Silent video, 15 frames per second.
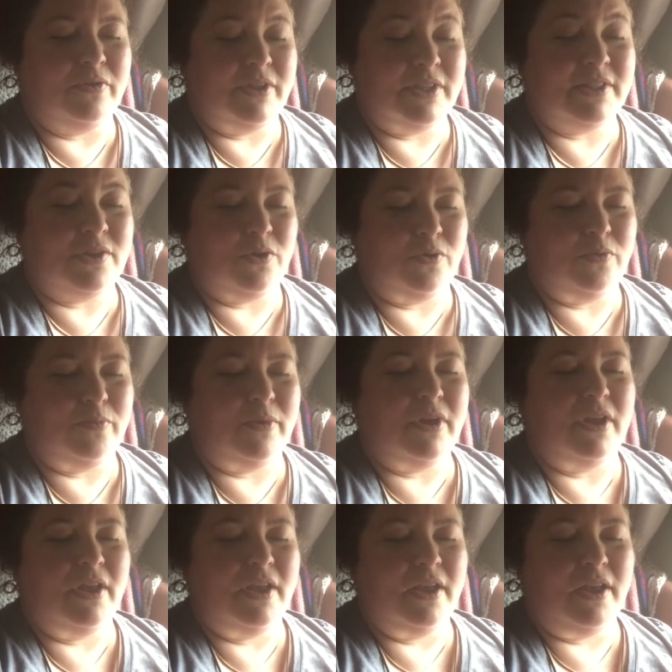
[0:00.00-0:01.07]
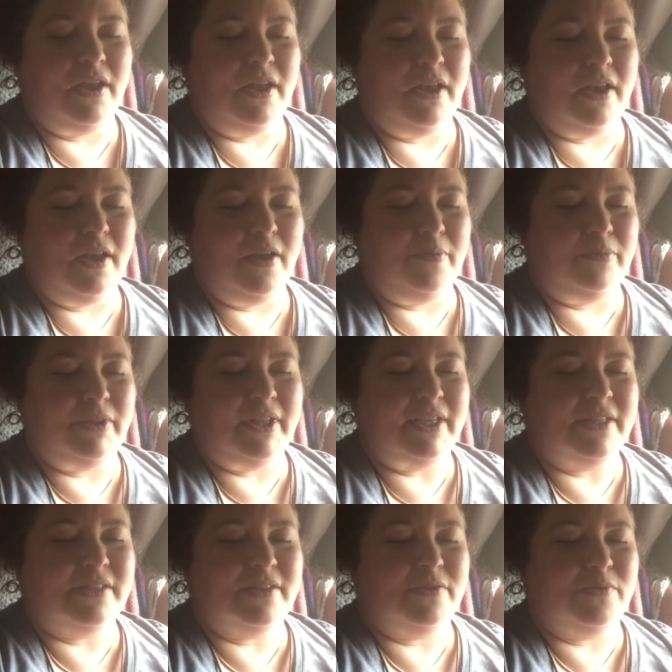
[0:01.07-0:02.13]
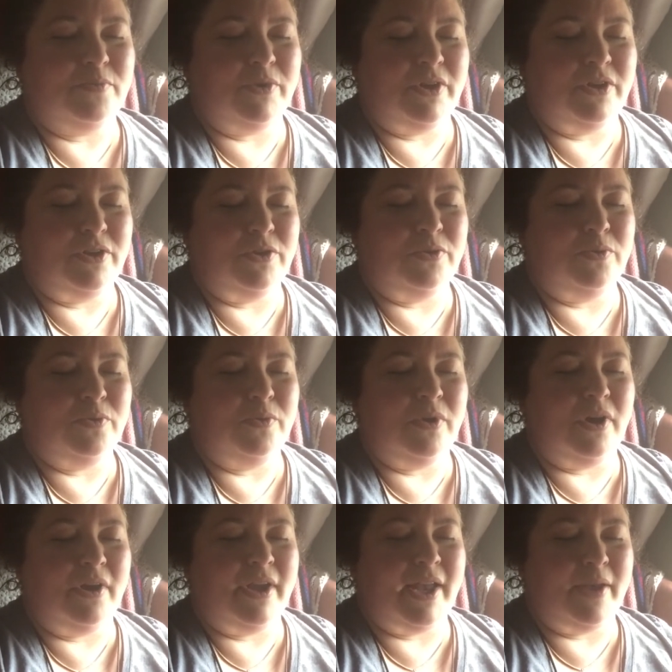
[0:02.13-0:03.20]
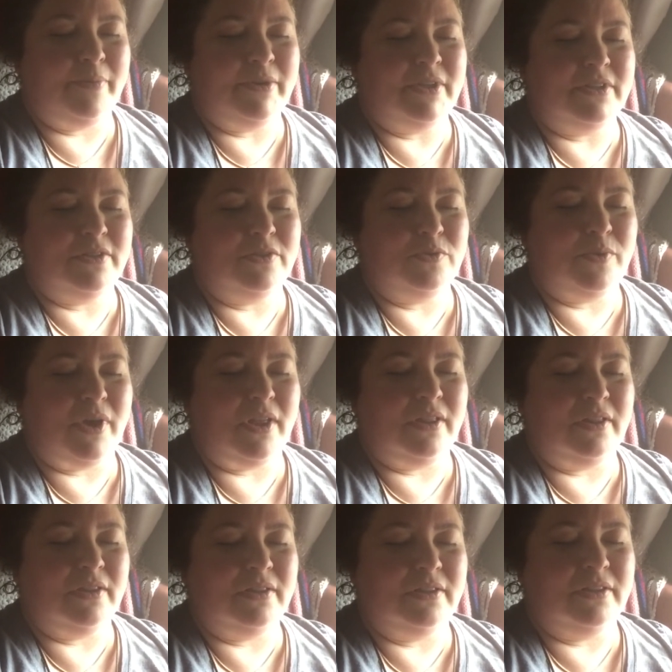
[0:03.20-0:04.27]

this home a place where you are happy to dwell.